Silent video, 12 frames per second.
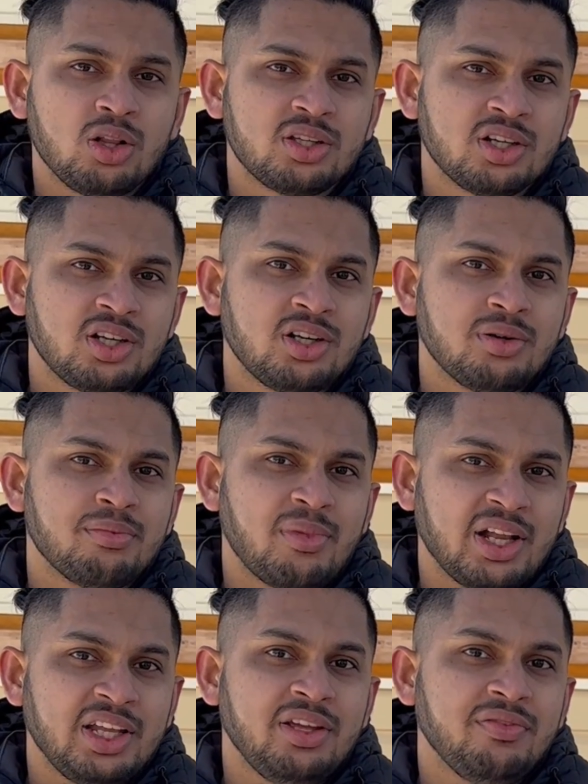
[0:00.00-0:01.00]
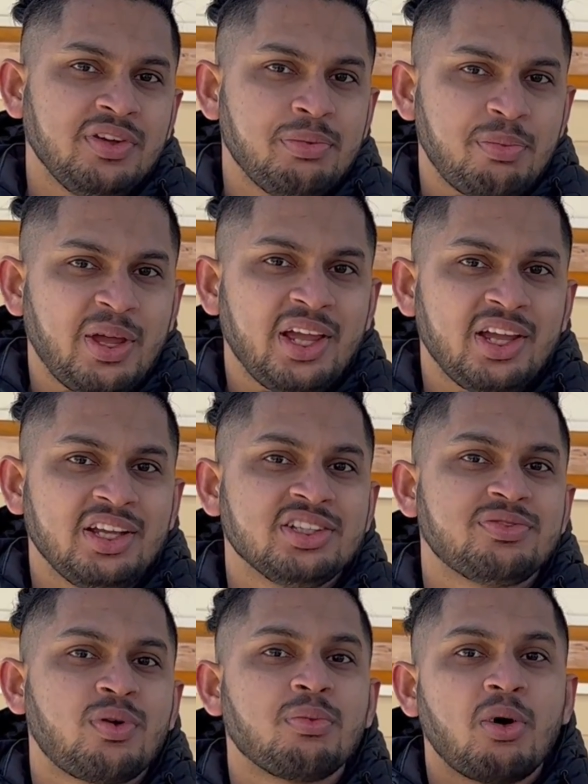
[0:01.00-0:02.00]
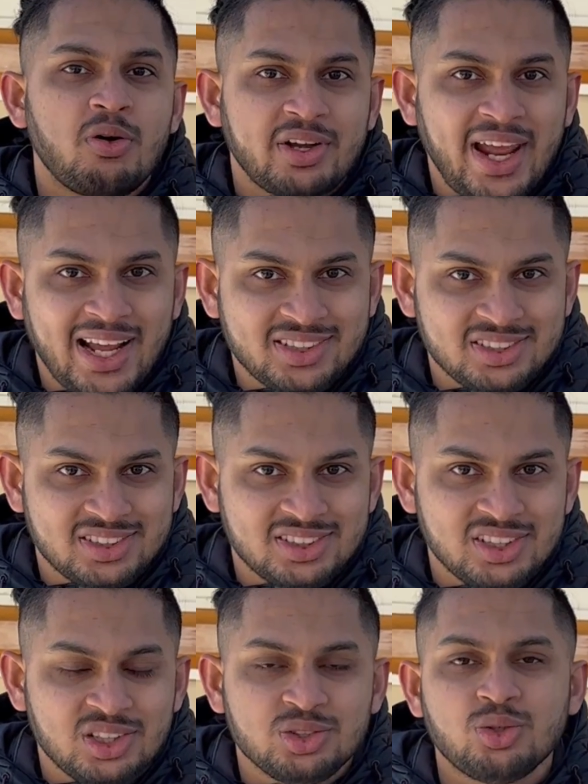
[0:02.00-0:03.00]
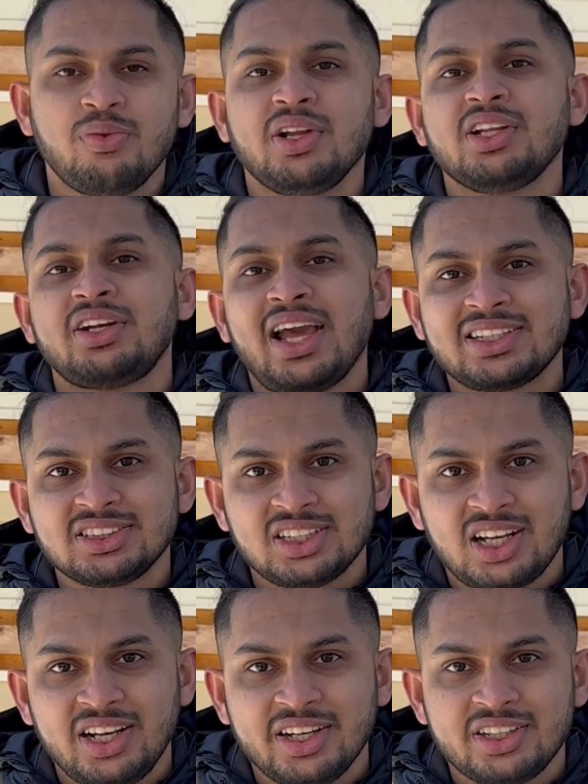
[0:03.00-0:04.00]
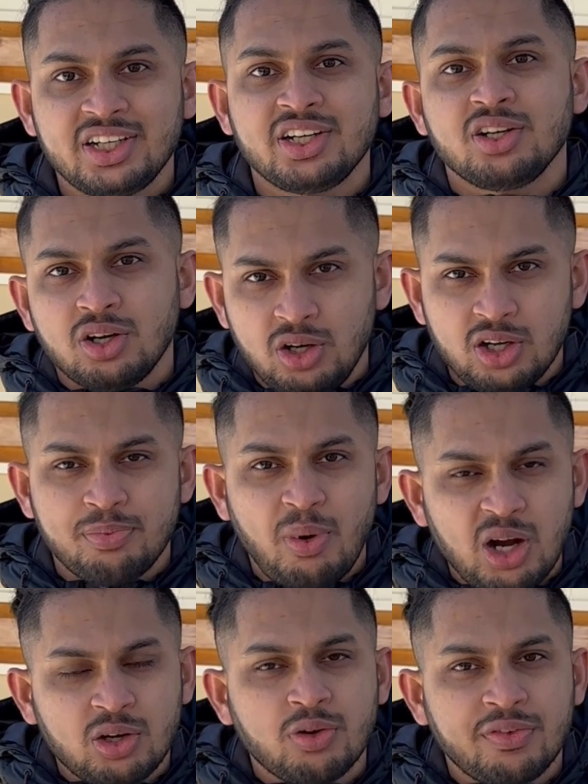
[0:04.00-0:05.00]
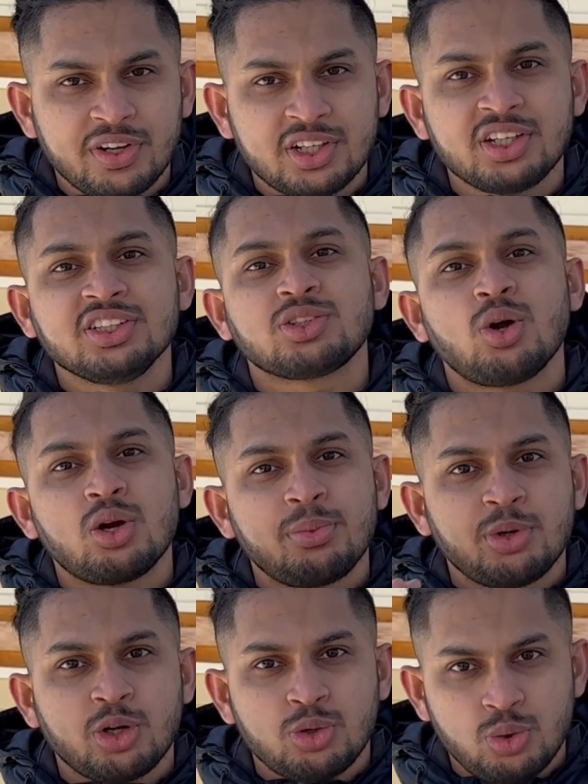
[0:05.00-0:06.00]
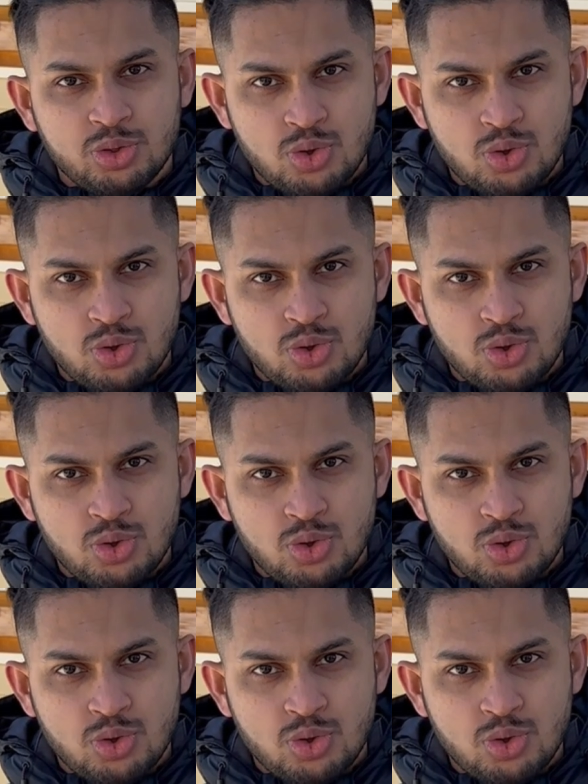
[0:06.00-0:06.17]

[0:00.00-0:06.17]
the money we pay is from our taxes. So when the taxes are collected, a part of it is contributed towards